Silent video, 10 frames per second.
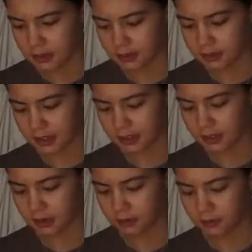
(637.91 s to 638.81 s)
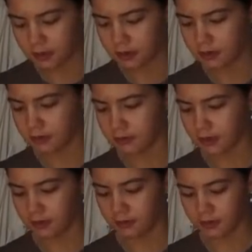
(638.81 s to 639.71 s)
Stanley Clover,
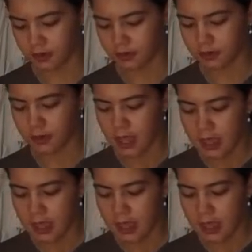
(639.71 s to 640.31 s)
I don't freaking know,